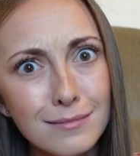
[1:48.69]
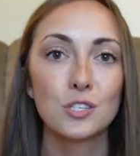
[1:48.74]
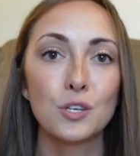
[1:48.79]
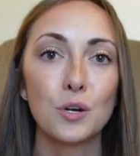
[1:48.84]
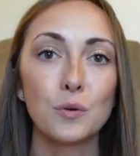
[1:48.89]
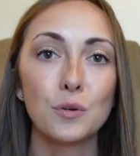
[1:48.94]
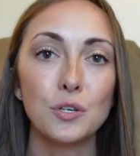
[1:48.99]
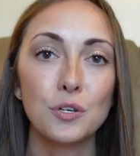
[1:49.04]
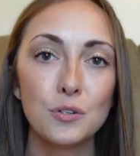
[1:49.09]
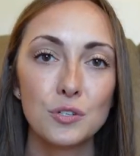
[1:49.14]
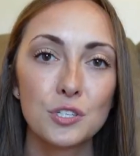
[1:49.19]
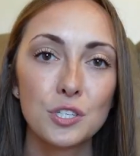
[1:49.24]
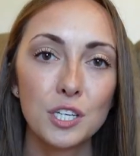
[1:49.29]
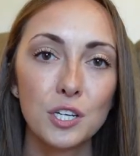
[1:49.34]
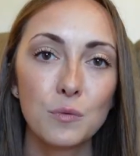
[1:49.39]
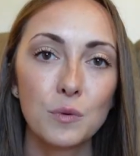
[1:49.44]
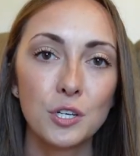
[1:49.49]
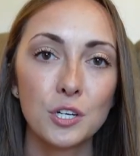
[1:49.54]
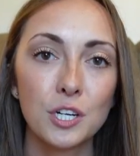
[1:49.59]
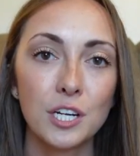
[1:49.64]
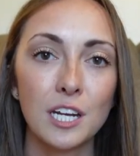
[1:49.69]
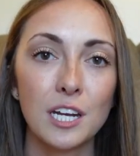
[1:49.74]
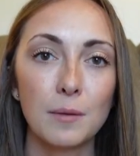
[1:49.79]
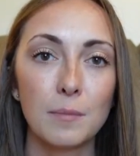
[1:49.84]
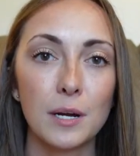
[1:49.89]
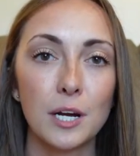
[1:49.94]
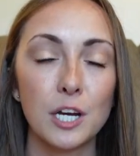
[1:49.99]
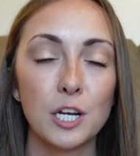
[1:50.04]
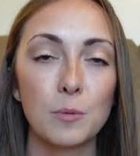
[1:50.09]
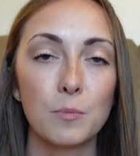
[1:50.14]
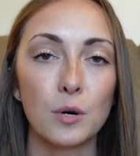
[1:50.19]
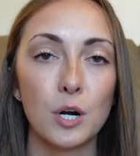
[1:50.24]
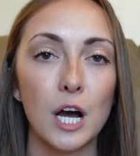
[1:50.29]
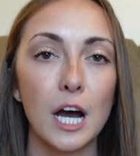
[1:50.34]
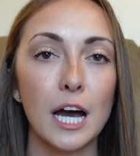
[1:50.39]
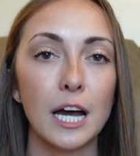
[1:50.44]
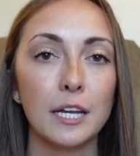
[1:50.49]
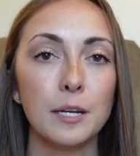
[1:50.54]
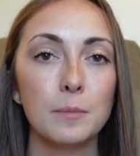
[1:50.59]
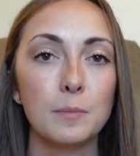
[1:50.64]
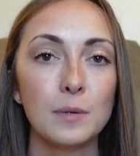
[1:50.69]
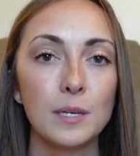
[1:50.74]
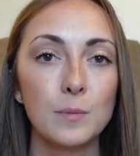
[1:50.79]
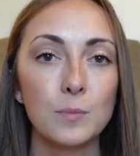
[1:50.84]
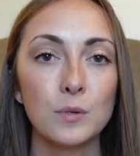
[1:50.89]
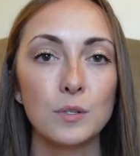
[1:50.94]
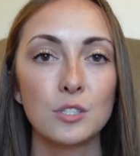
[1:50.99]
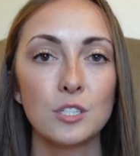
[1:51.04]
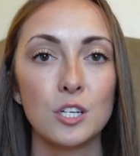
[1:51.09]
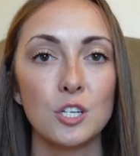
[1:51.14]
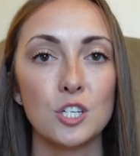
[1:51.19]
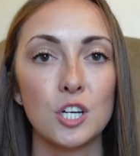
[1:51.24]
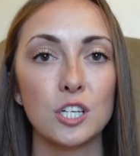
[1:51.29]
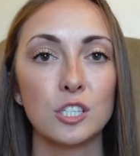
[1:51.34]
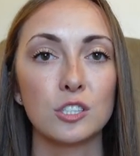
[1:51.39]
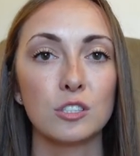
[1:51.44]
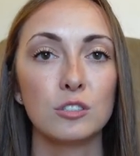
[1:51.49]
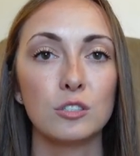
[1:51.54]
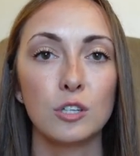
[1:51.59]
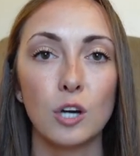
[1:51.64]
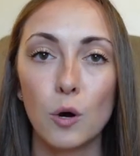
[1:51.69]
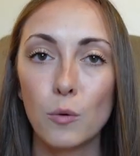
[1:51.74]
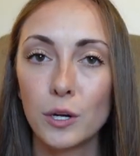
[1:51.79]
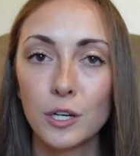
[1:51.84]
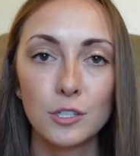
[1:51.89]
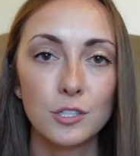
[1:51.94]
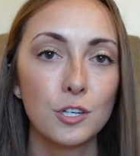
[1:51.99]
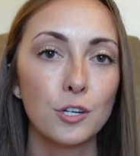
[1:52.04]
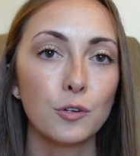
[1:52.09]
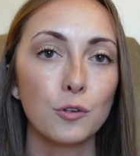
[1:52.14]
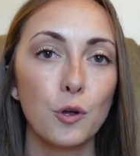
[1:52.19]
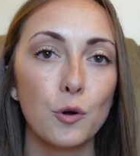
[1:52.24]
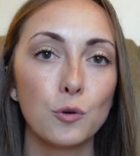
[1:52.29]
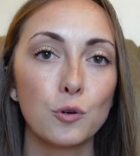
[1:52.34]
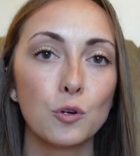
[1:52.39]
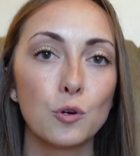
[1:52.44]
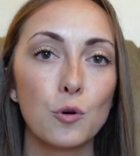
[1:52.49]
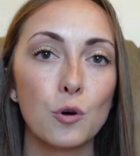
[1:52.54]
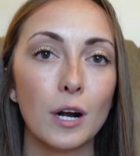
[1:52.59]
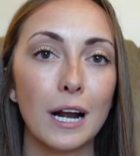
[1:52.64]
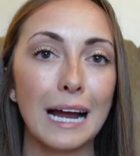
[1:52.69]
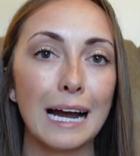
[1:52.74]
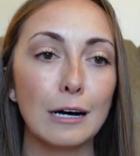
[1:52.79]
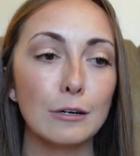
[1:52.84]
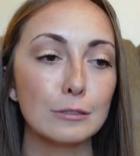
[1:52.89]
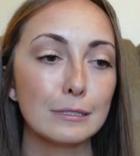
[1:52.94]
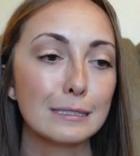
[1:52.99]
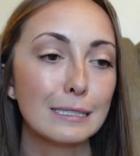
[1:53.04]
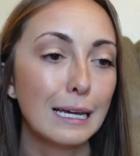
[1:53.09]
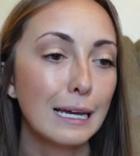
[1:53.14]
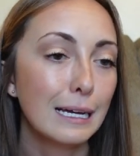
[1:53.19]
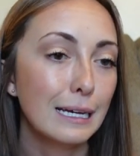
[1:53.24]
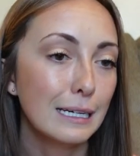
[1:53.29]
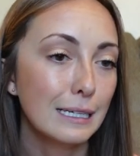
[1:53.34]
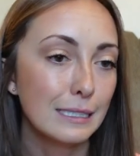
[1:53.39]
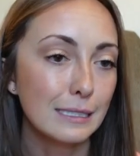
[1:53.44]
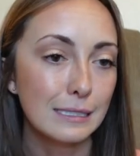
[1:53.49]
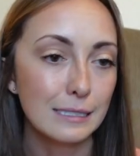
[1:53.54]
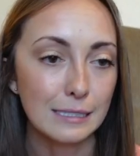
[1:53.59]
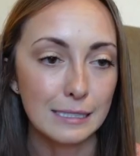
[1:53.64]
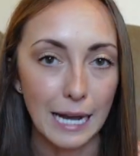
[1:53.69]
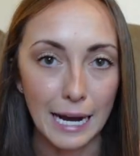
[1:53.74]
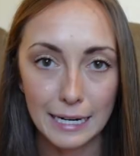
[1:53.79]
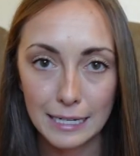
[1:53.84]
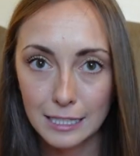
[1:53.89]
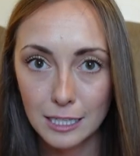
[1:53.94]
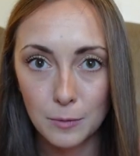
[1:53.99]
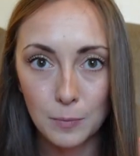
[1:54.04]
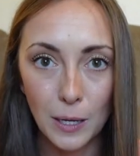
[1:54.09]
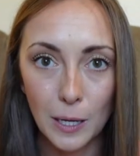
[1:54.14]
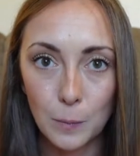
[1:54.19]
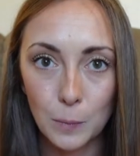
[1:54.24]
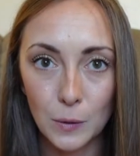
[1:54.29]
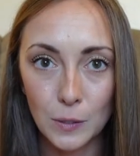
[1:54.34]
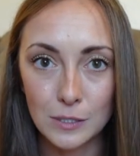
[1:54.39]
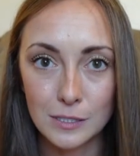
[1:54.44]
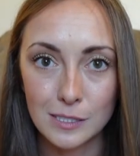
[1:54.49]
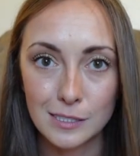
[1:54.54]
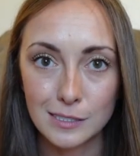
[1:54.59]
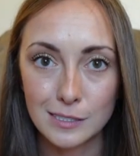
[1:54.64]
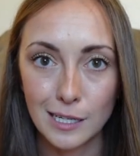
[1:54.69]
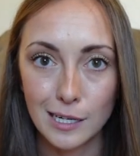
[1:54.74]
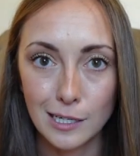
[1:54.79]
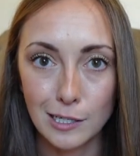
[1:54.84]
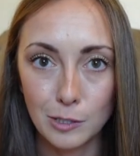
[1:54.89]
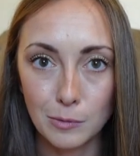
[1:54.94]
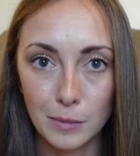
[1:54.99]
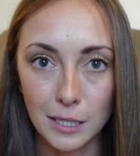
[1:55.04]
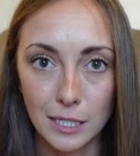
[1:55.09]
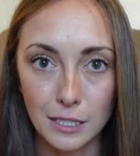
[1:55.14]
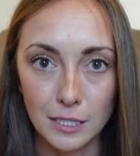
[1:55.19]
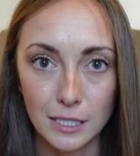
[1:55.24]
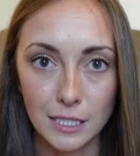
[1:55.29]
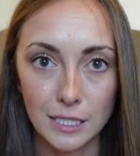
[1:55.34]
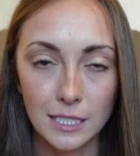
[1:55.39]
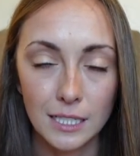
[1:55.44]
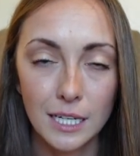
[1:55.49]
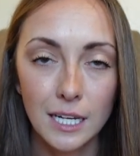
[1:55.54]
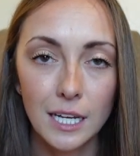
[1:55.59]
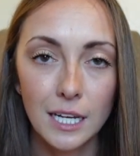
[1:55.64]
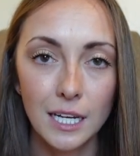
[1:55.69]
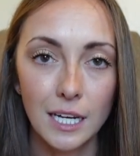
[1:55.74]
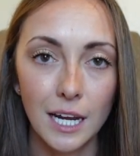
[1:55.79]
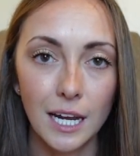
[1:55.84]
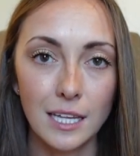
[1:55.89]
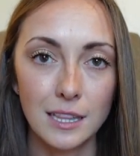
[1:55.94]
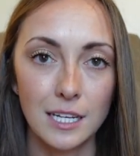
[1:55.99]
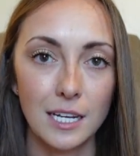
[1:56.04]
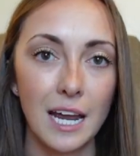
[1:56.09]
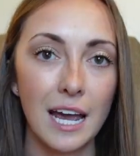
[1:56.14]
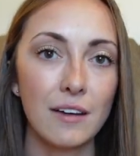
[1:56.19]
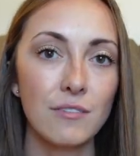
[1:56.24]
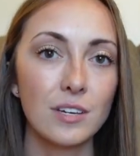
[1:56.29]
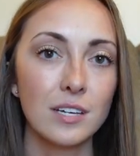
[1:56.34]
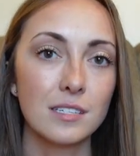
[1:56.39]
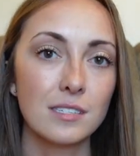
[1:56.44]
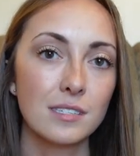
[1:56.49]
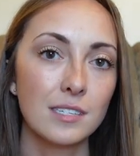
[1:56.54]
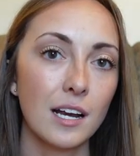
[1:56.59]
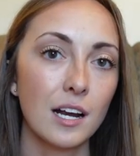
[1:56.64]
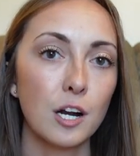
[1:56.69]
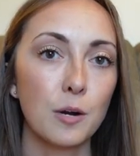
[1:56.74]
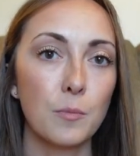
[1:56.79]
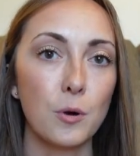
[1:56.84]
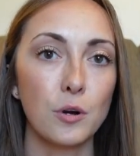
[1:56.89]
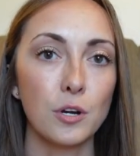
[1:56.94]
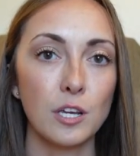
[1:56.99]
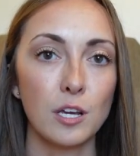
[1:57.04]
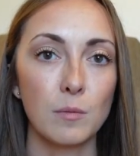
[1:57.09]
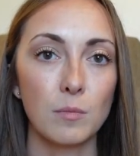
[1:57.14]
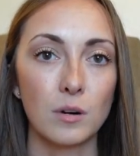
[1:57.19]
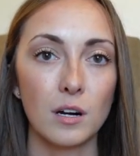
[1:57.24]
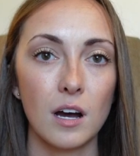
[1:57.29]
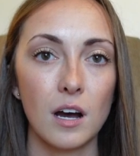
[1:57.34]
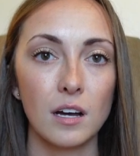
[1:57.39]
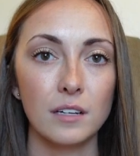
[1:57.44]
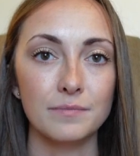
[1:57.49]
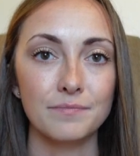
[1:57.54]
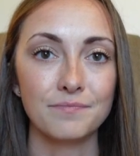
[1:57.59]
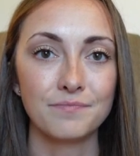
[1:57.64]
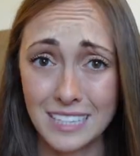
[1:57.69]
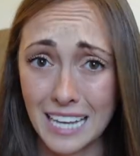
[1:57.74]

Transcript: So usually when you're getting married abroad, people suggest going to your local courthouse, signing the papers that say you're married, and then having a ceremony abroad.